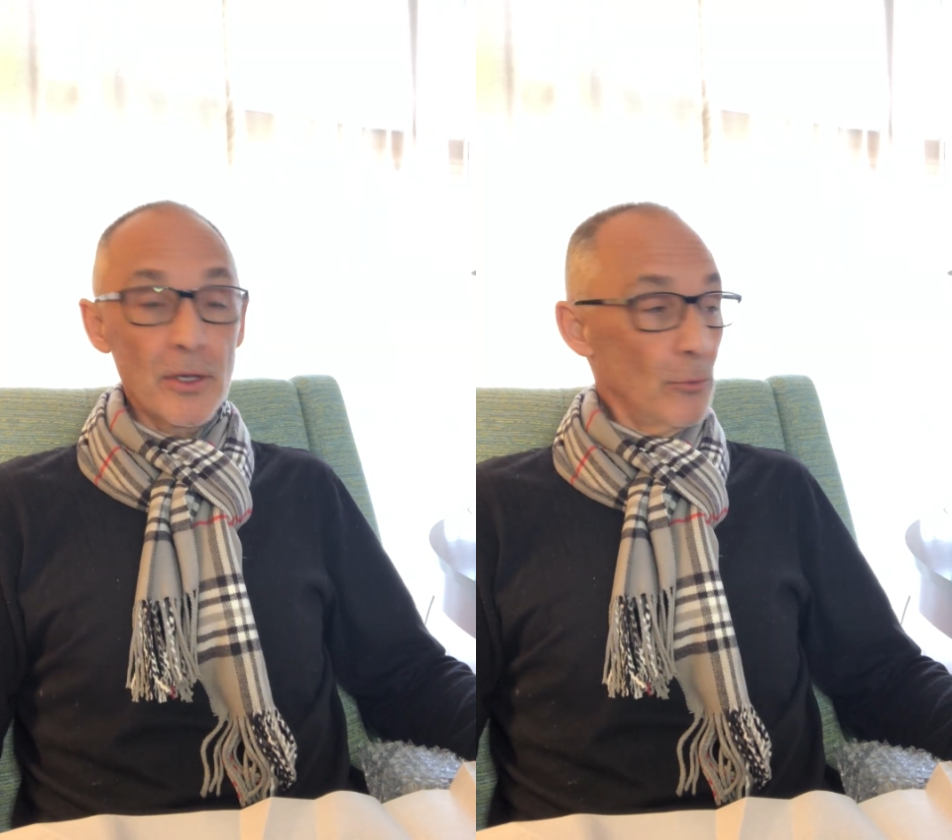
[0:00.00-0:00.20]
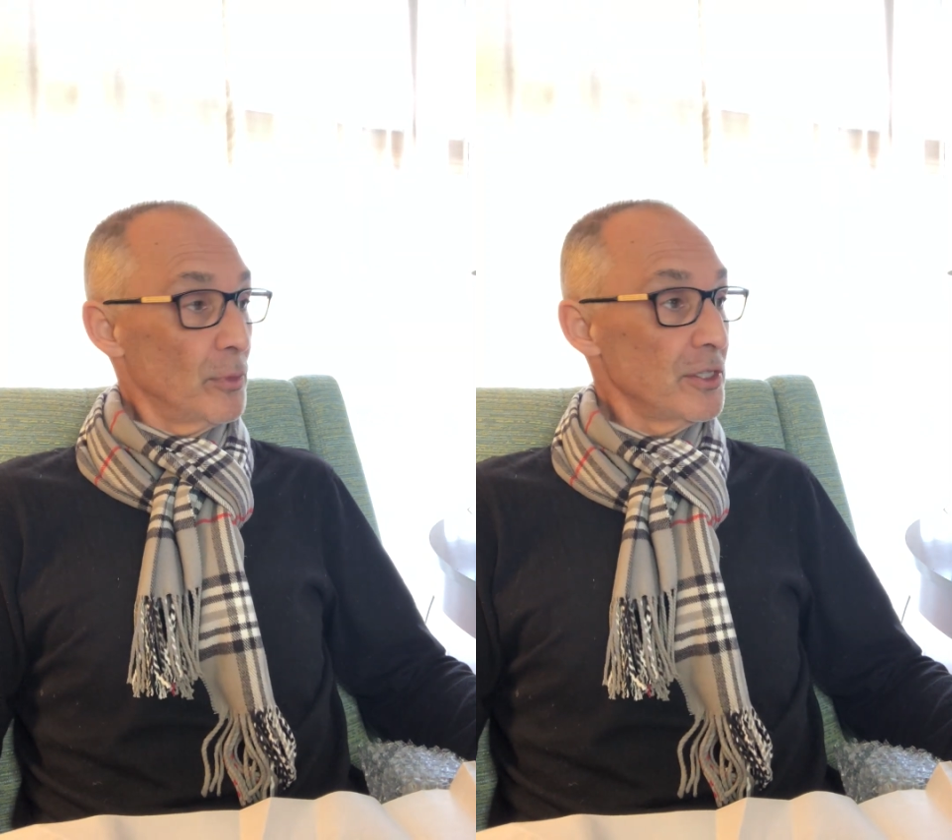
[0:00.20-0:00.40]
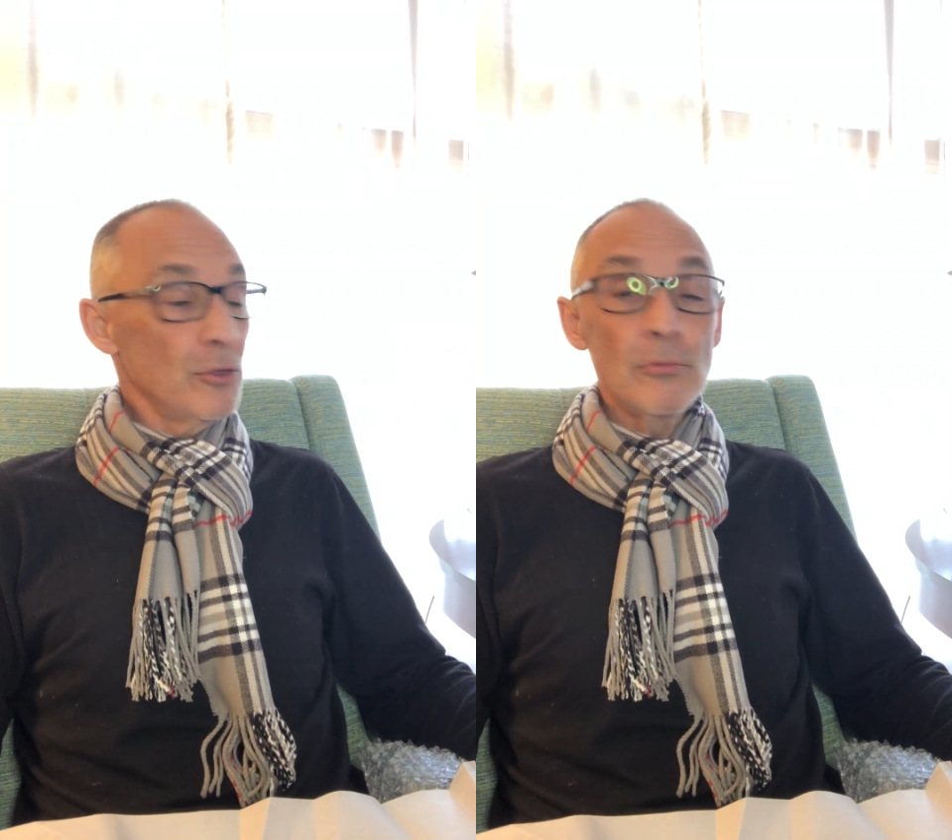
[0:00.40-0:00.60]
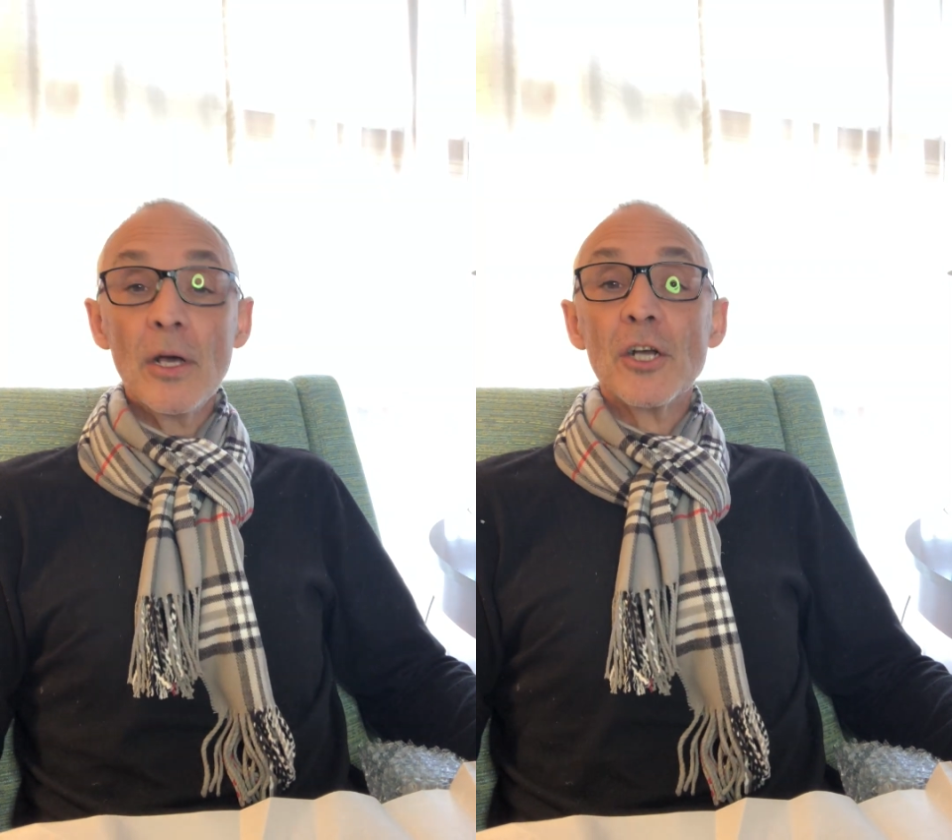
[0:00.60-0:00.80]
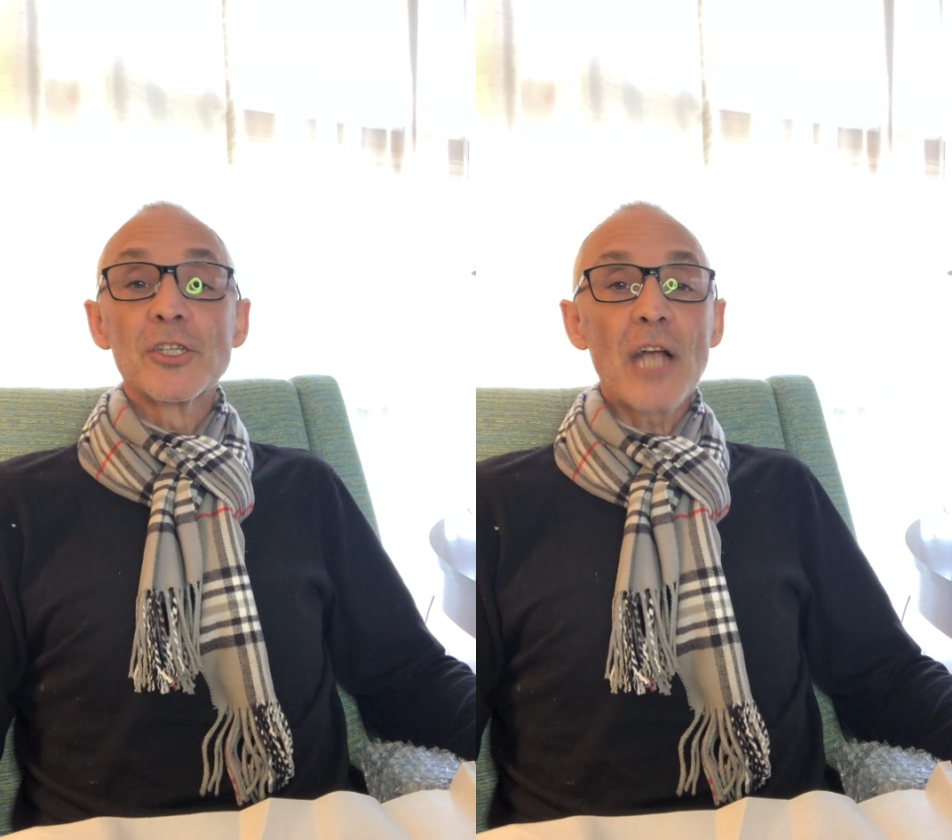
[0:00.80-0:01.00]
When you
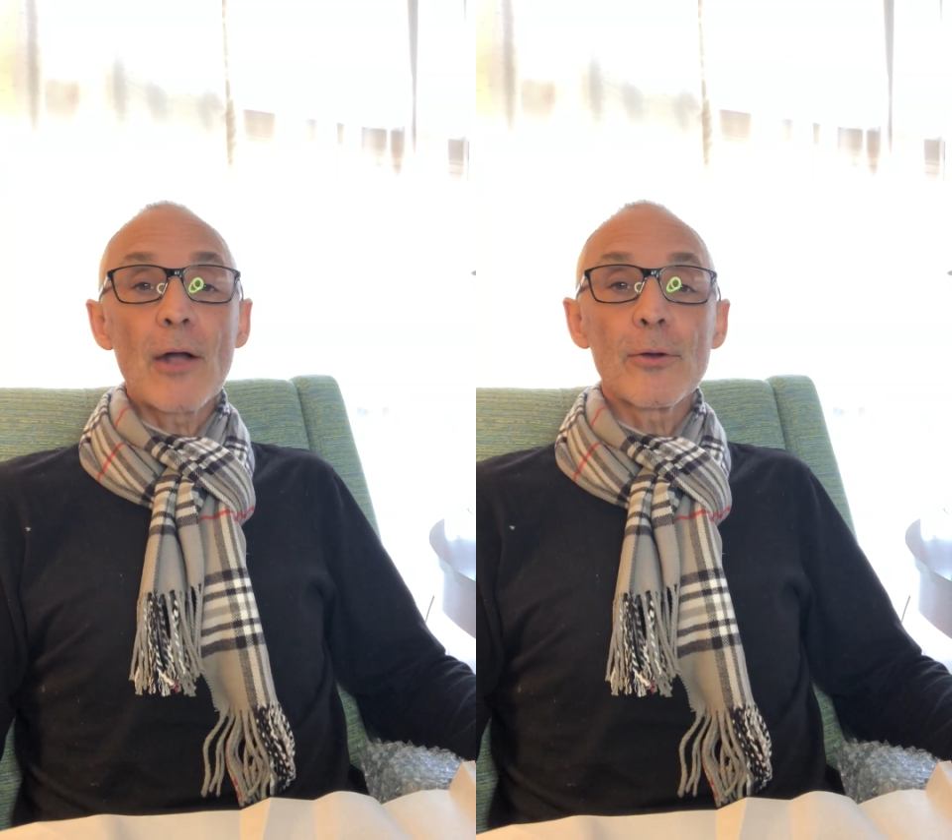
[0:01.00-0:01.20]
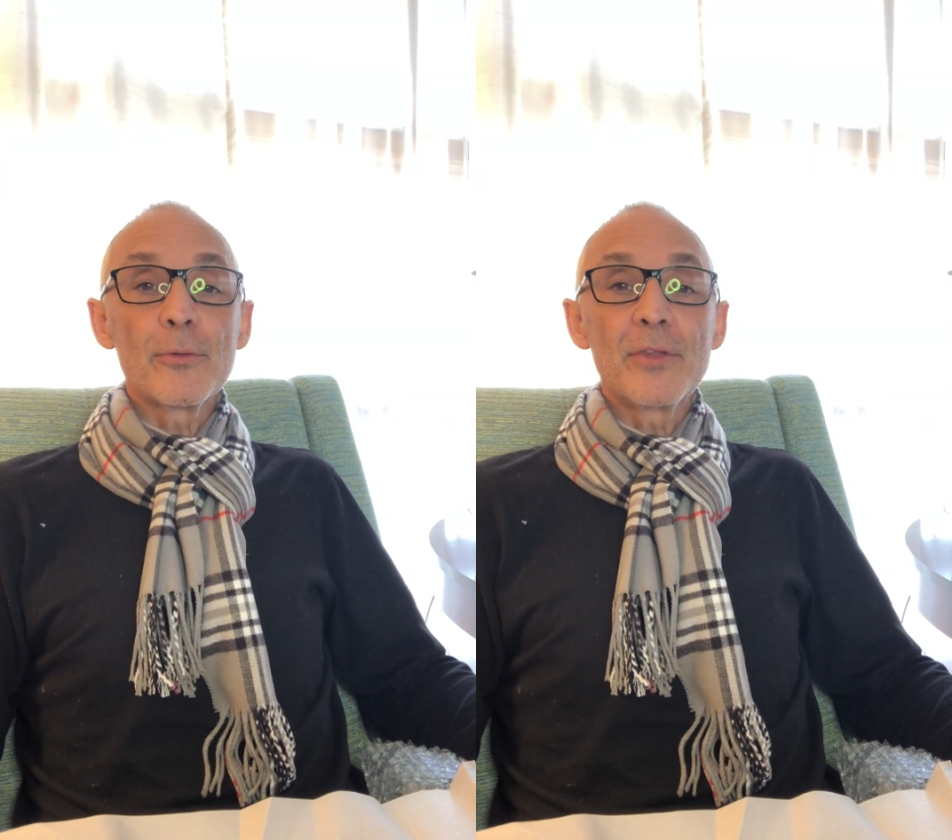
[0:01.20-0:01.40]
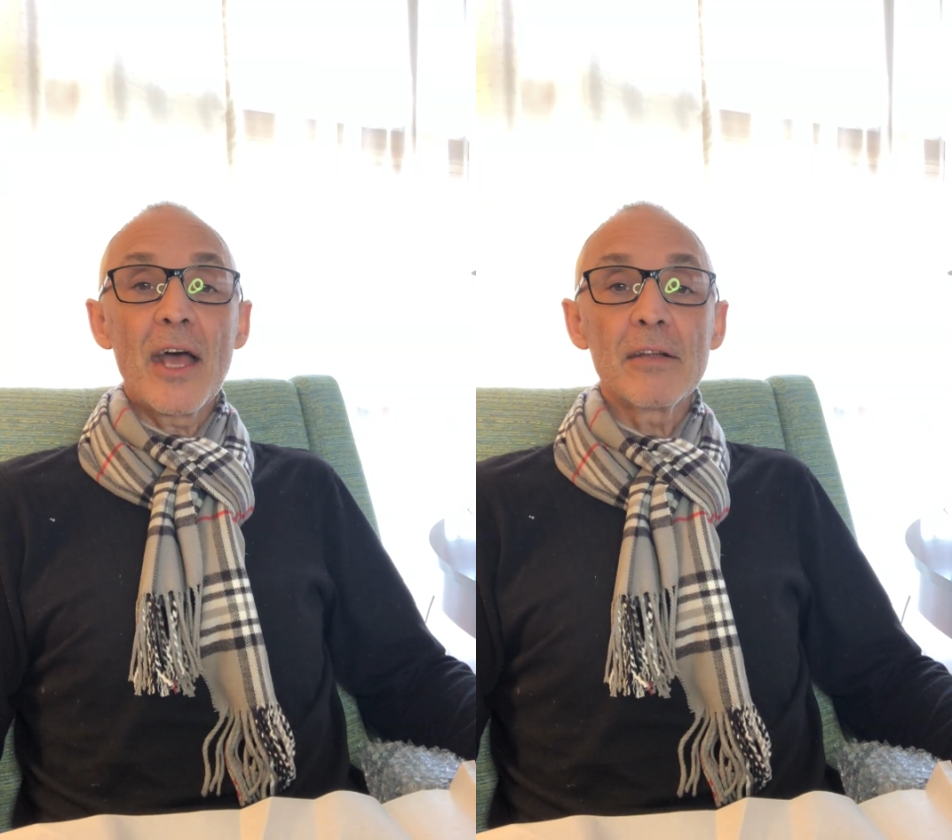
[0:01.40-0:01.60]
shower with that,